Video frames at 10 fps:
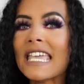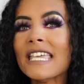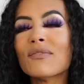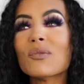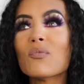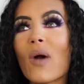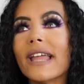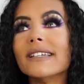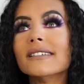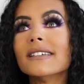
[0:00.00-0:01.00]
even
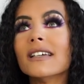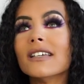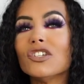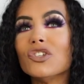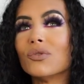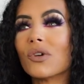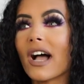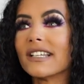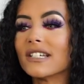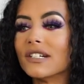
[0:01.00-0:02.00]
when you
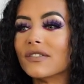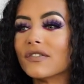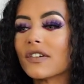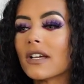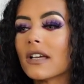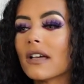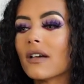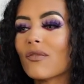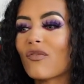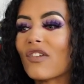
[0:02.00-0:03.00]
kind of
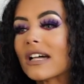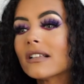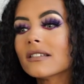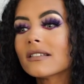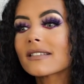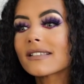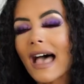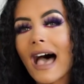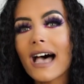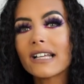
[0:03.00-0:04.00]
feel
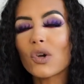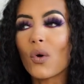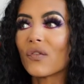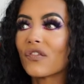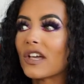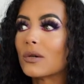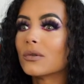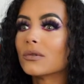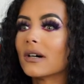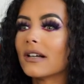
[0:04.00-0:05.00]
sad or
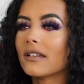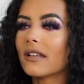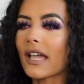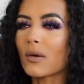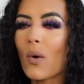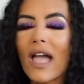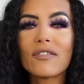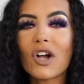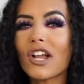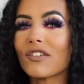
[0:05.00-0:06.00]
feel like
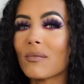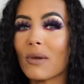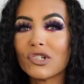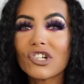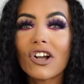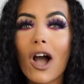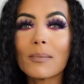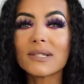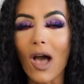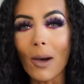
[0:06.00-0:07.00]
whatever kind of emotion
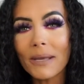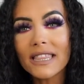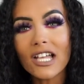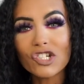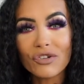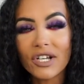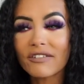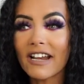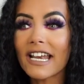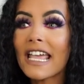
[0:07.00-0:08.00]
comes up in that
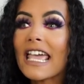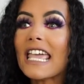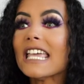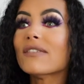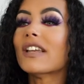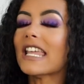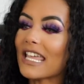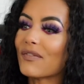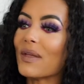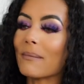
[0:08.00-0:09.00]
triggering, even
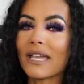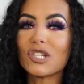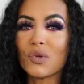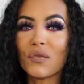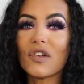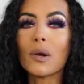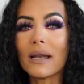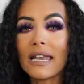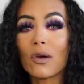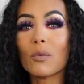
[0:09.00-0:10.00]
if it makes you feel
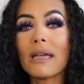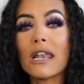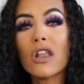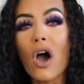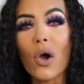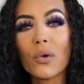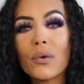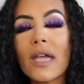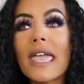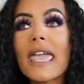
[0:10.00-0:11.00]
a little bit low,
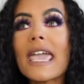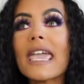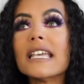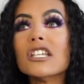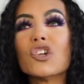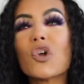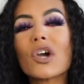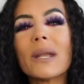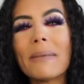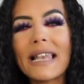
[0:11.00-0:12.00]
it, you're not
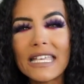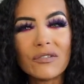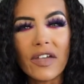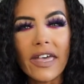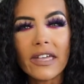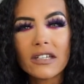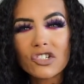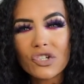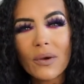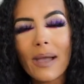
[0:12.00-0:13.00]
going to believe it.
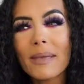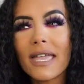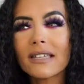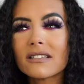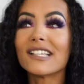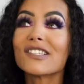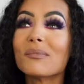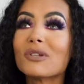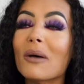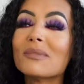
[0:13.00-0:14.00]
Do you know what I mean? And
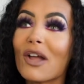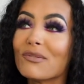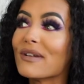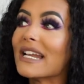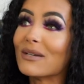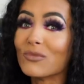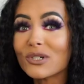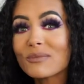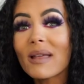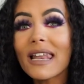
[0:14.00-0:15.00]
sometimes I really
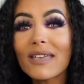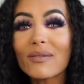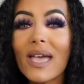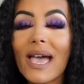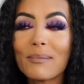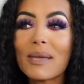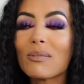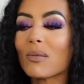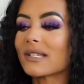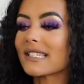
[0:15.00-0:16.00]
would believe it, and
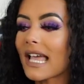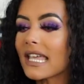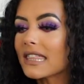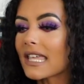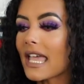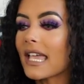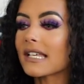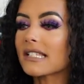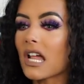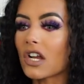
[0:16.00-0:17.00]
people would say
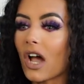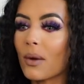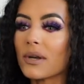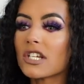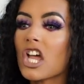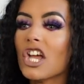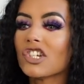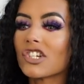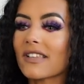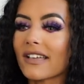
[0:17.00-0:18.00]
things, and I would
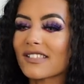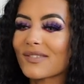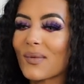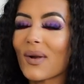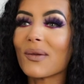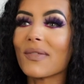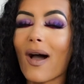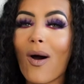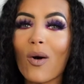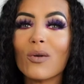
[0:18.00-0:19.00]
just like swallow
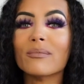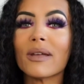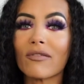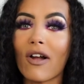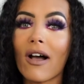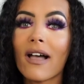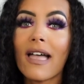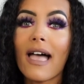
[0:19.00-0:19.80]
that whole mirror